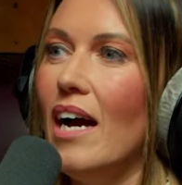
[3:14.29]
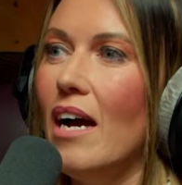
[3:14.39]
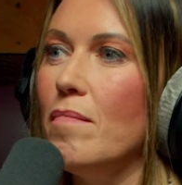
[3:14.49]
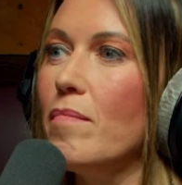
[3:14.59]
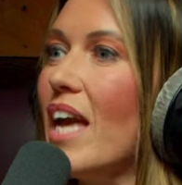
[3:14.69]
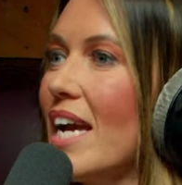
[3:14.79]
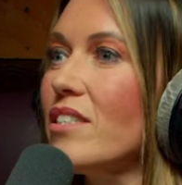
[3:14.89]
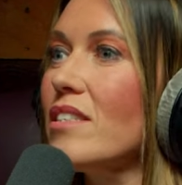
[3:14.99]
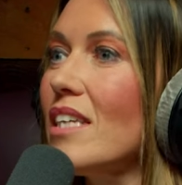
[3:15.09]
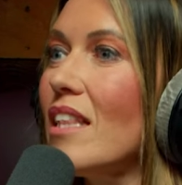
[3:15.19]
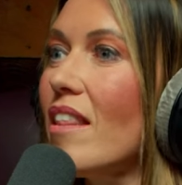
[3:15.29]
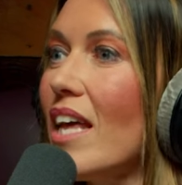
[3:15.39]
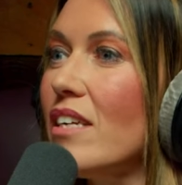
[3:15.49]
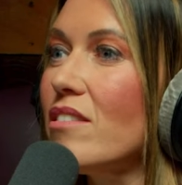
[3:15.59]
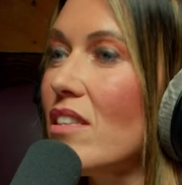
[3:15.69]
the agency that
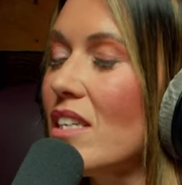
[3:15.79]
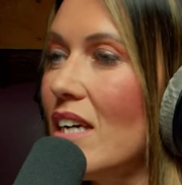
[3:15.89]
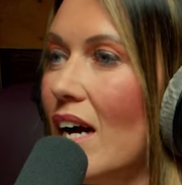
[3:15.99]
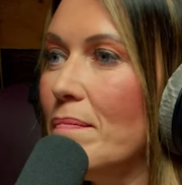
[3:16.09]
they used at the time.